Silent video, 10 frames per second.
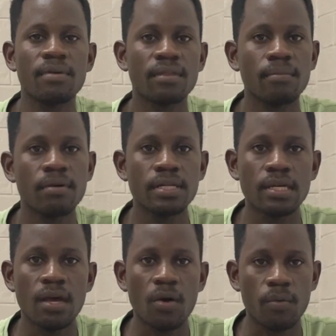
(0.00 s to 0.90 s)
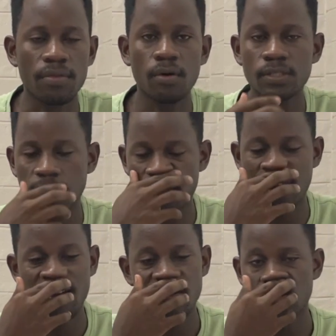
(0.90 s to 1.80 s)
in the body without even
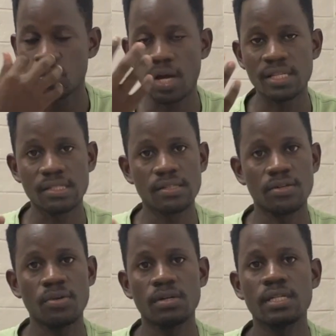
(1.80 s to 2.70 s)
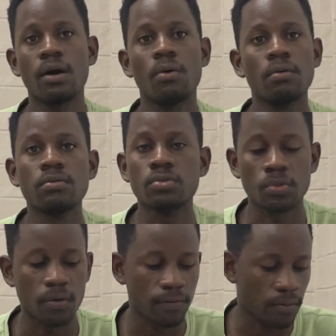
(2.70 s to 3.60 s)
having to go and see the doctor or to
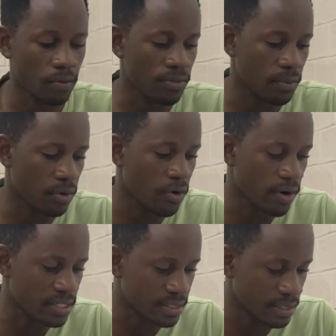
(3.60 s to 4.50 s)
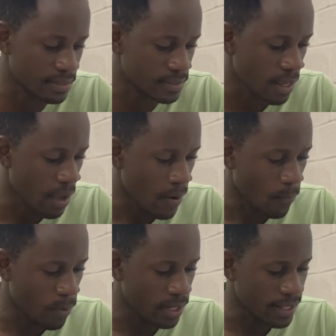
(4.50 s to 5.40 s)
go for the rigorous tests.
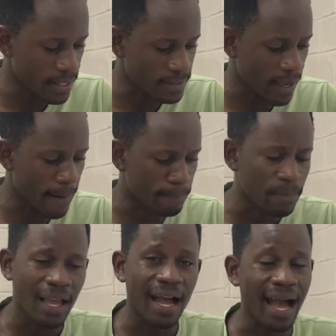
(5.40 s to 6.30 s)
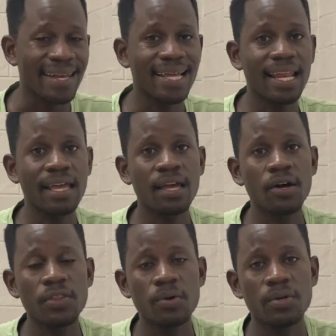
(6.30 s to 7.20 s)
Well, yes, underlying
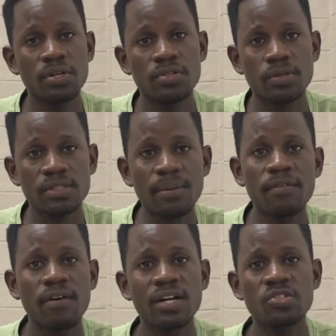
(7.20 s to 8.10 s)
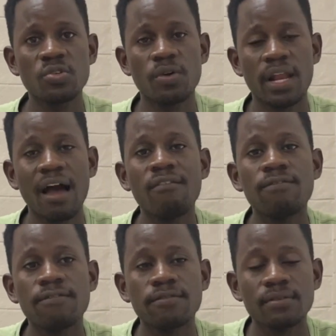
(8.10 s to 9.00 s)
health conditions. Some of our children have
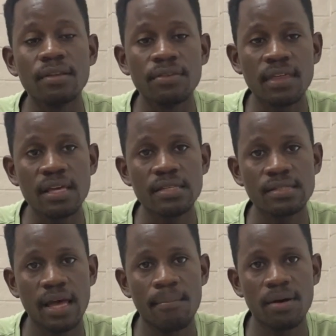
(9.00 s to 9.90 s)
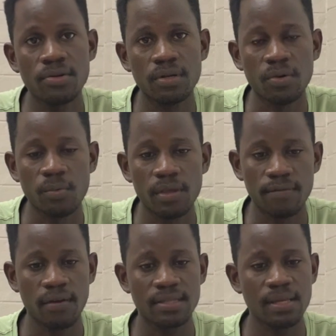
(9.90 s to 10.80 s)
things they are battling with.
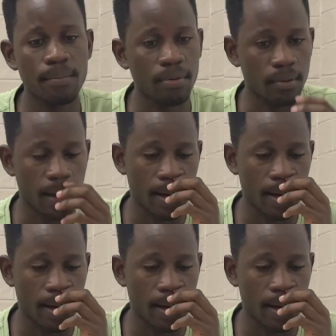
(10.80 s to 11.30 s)
For example,